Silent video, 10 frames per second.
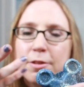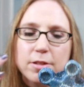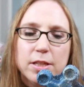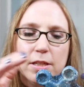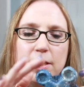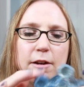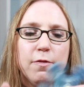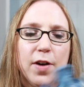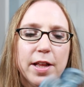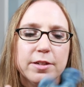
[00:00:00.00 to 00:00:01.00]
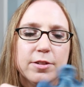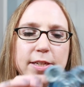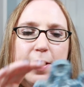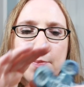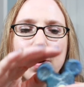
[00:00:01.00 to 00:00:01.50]
though this is like a Father's
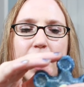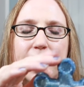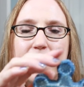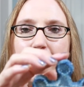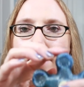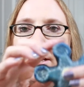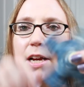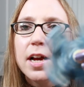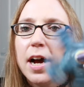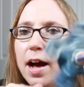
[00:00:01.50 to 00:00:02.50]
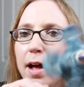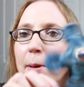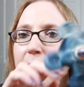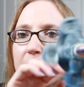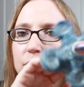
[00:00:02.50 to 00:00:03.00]
Day product, um,
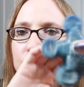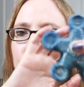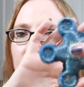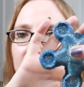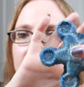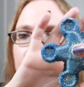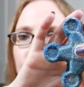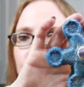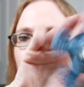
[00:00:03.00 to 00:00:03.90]
I guess they're trying